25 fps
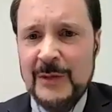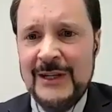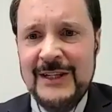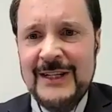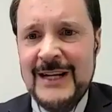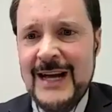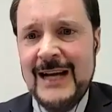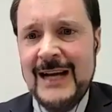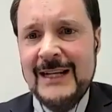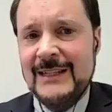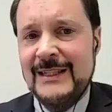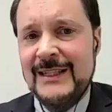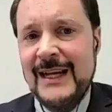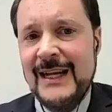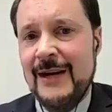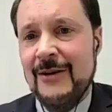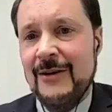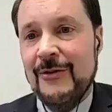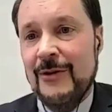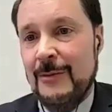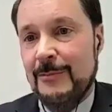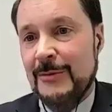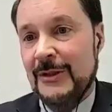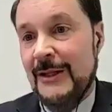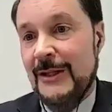but not
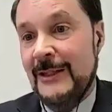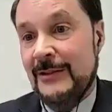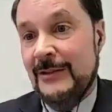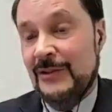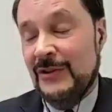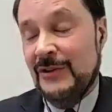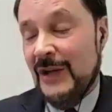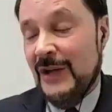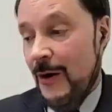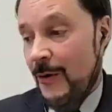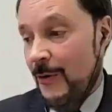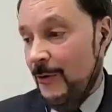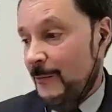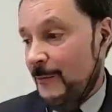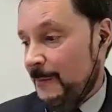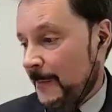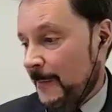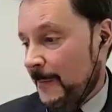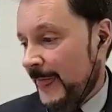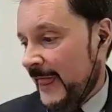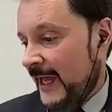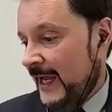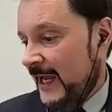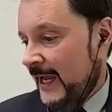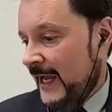terribly so.
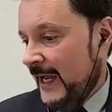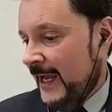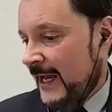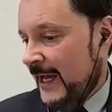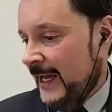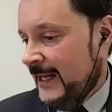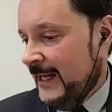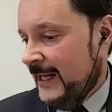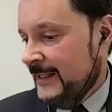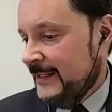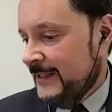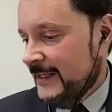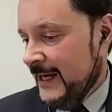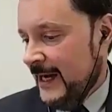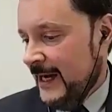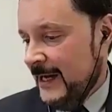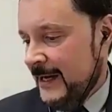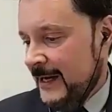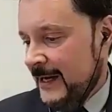And